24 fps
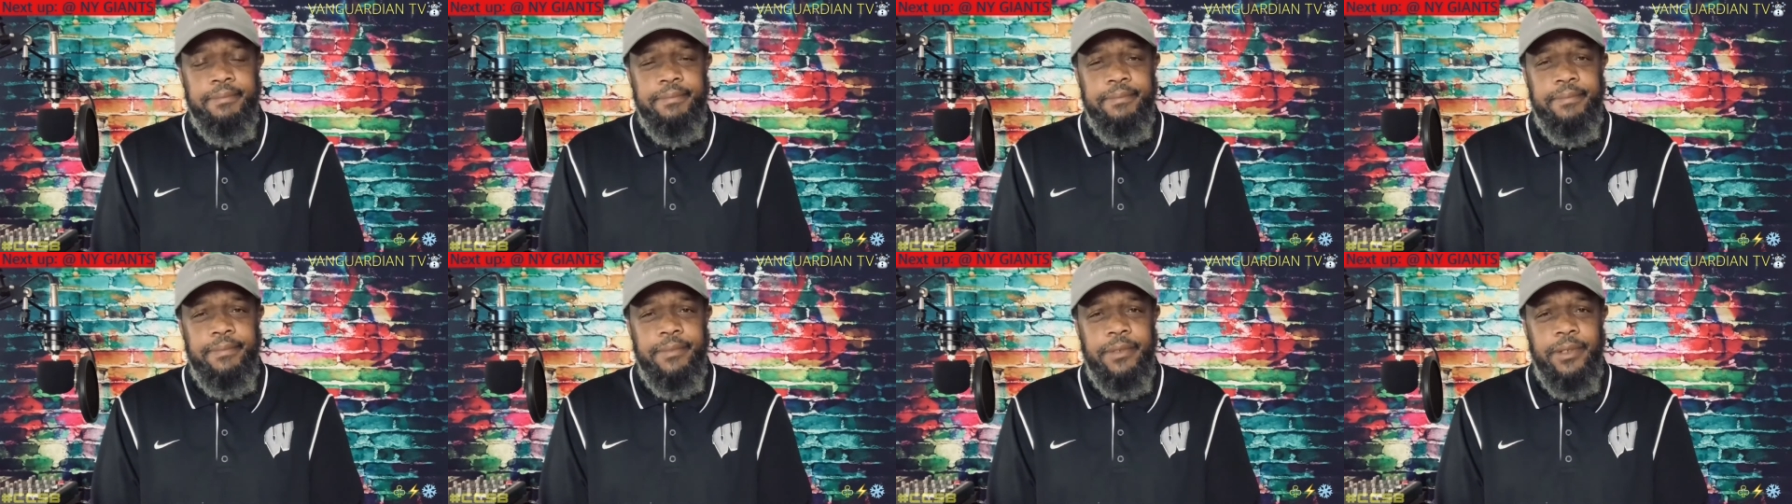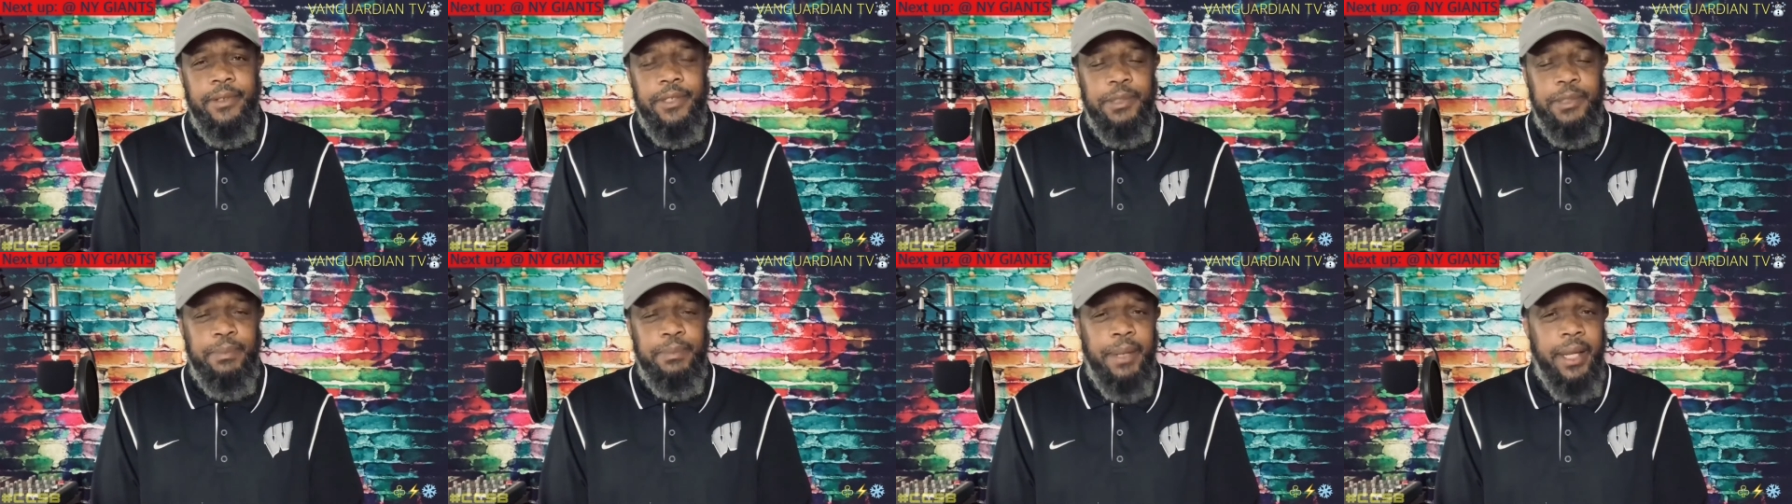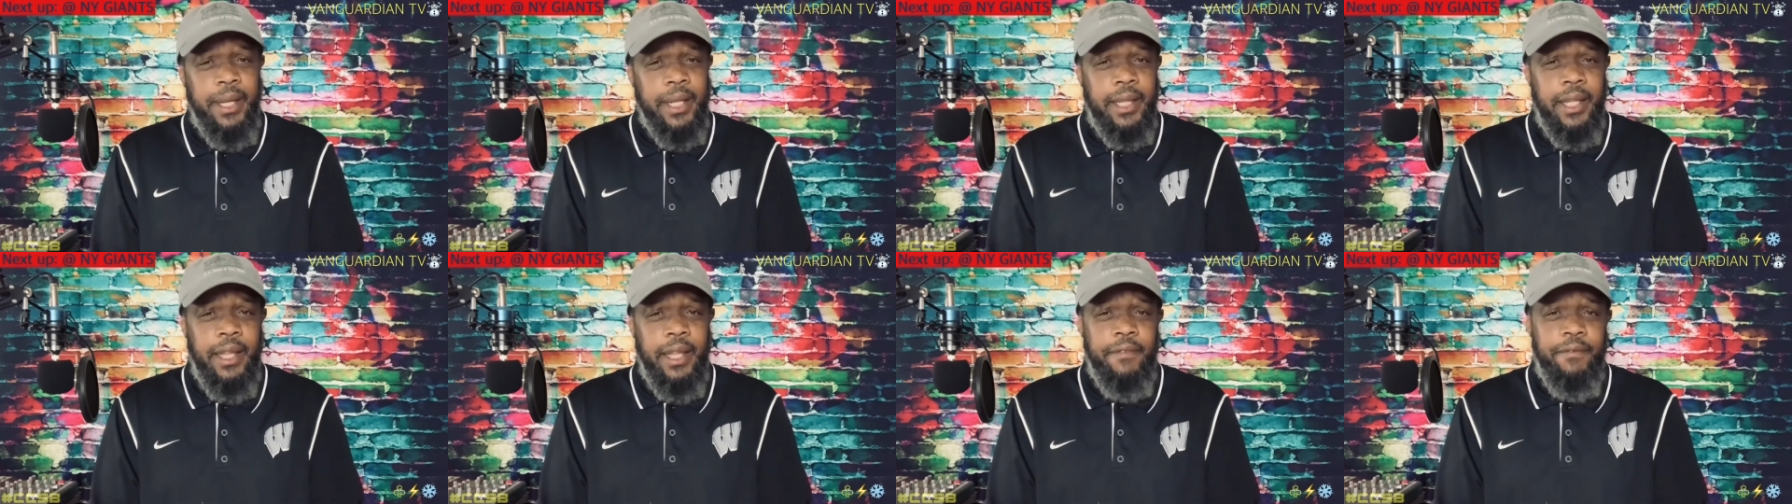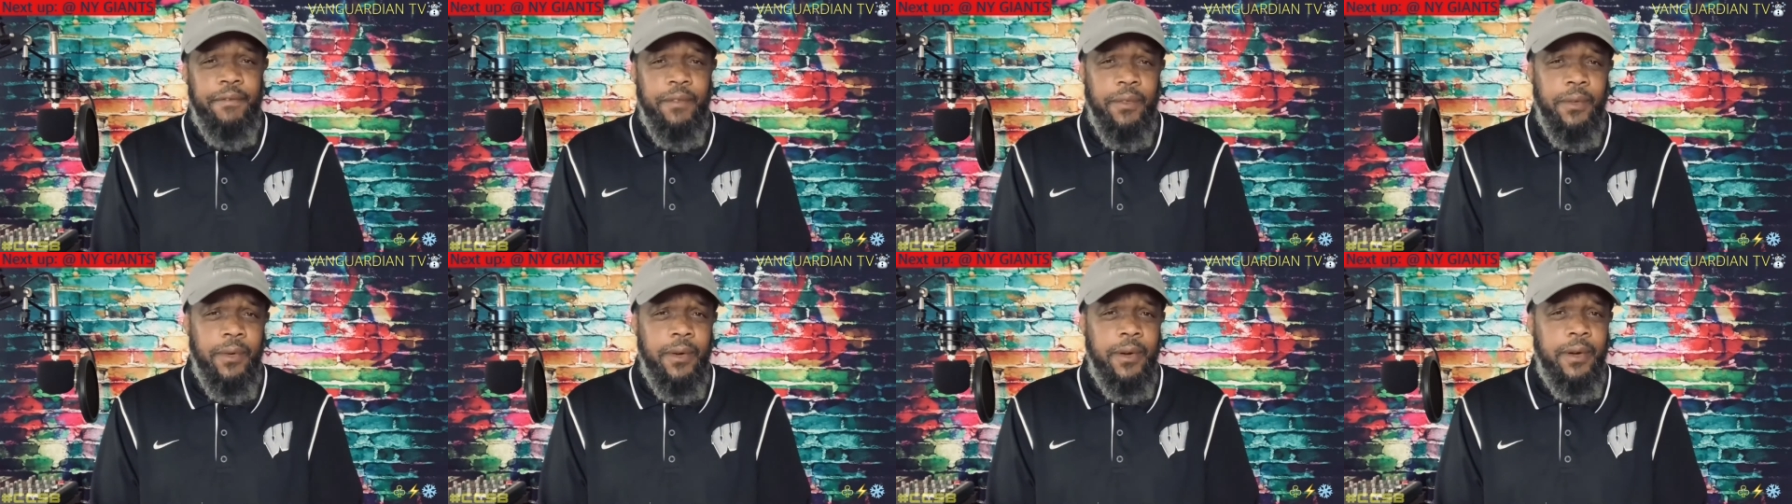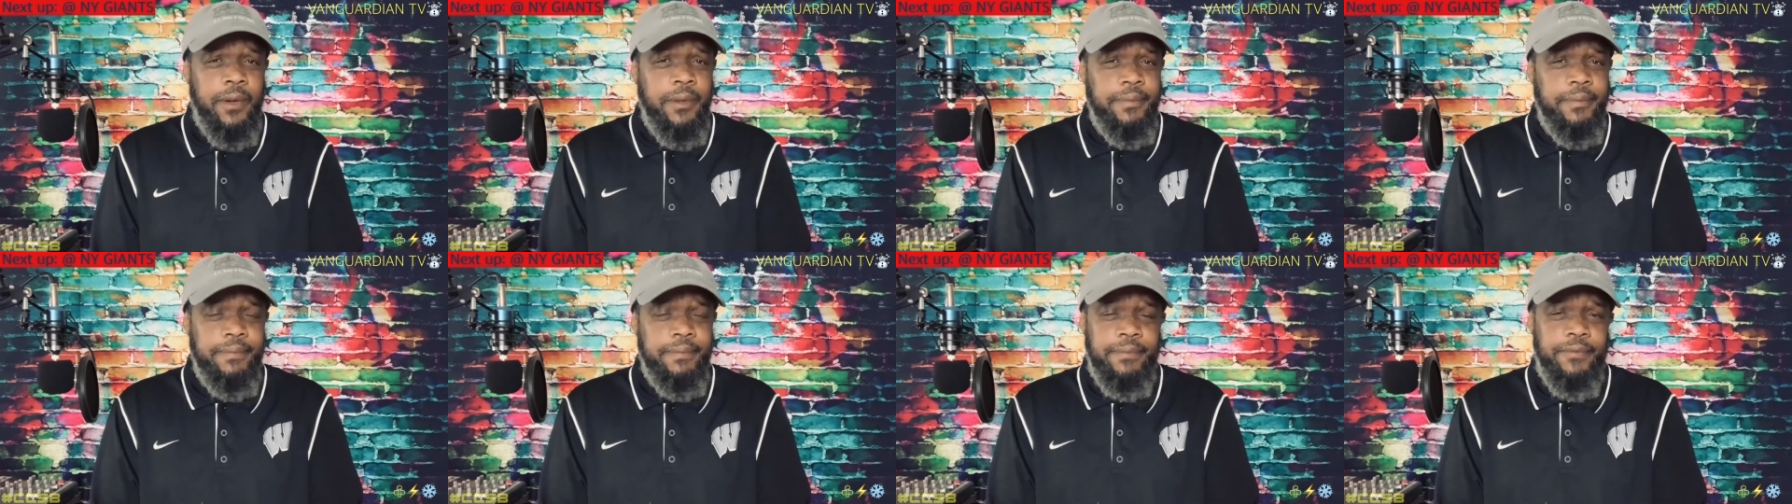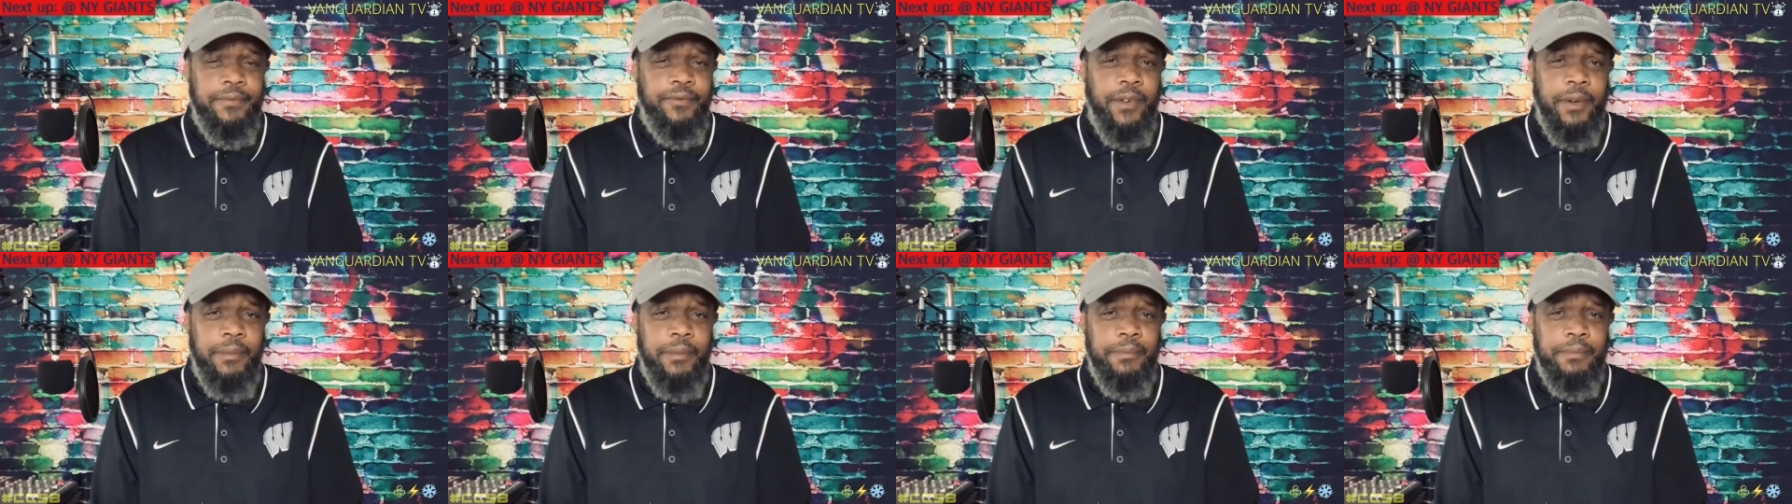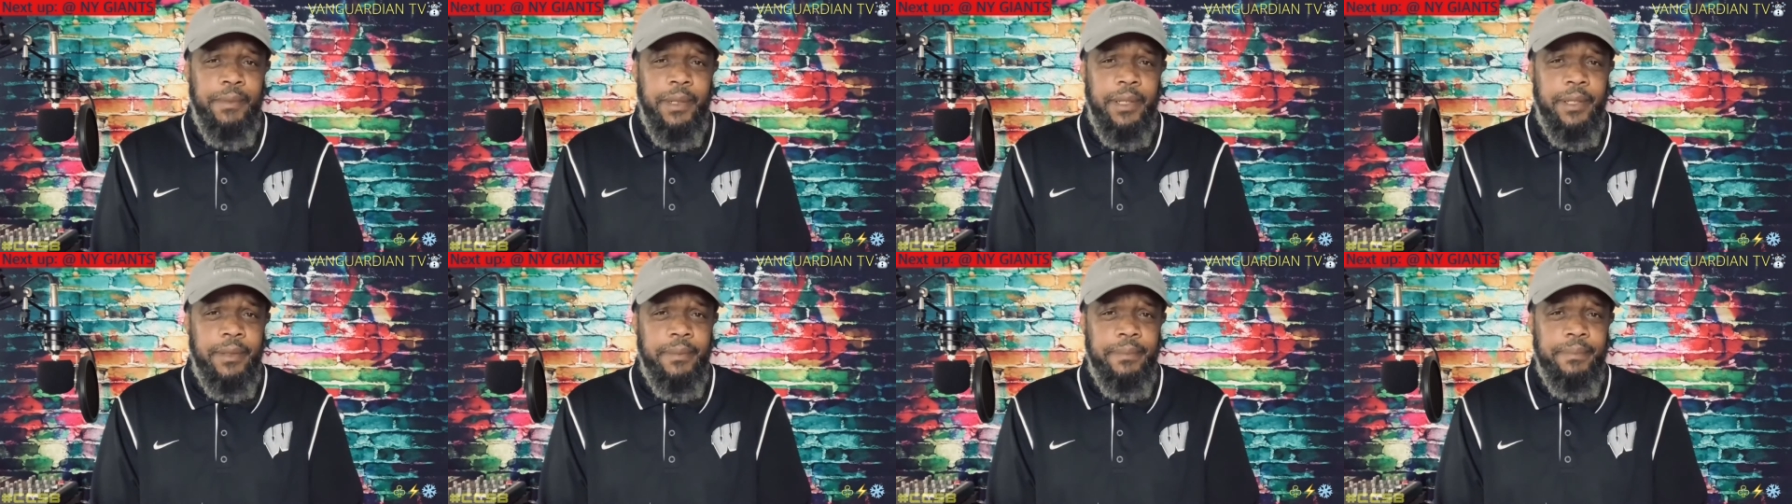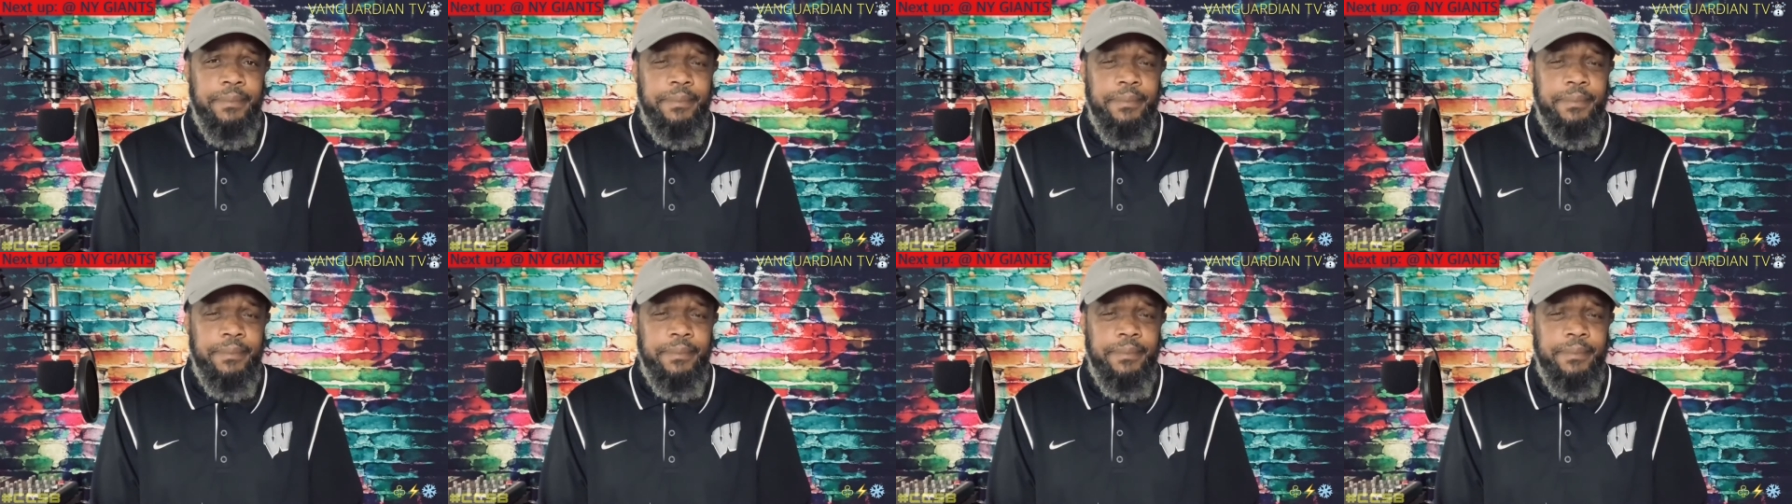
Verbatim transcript: you expect that for from uh,